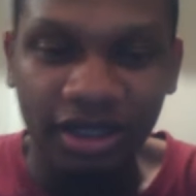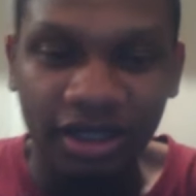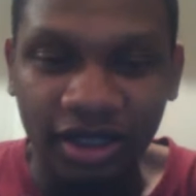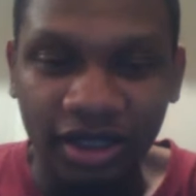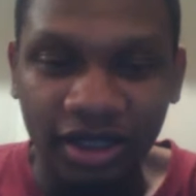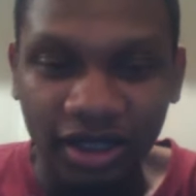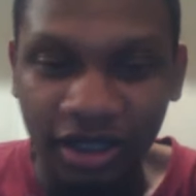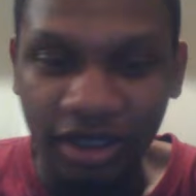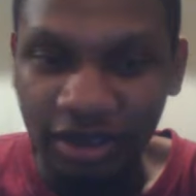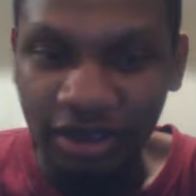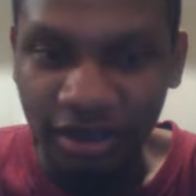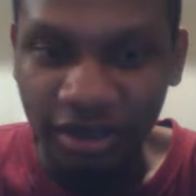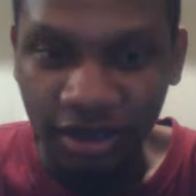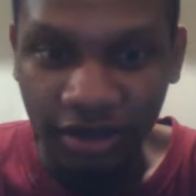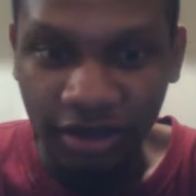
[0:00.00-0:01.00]
he doesn't
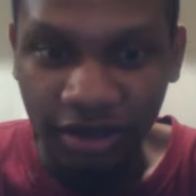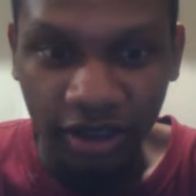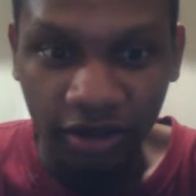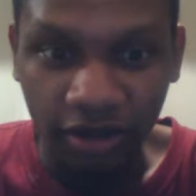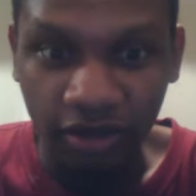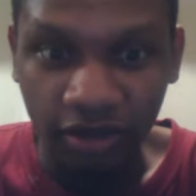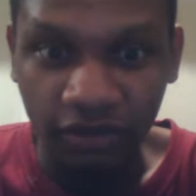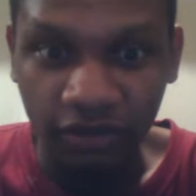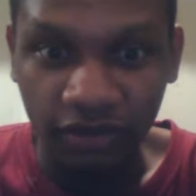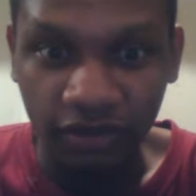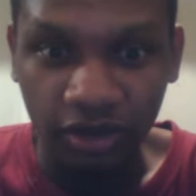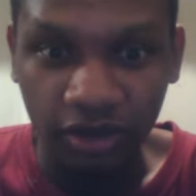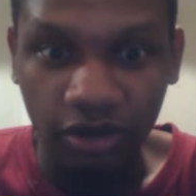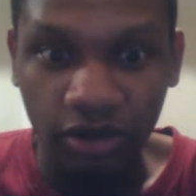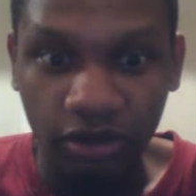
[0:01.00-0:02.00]
take a day off at
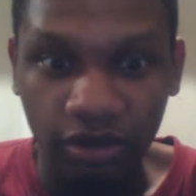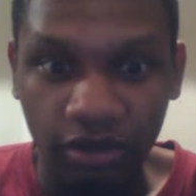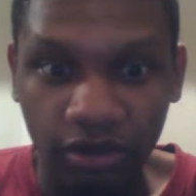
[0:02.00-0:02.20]
all.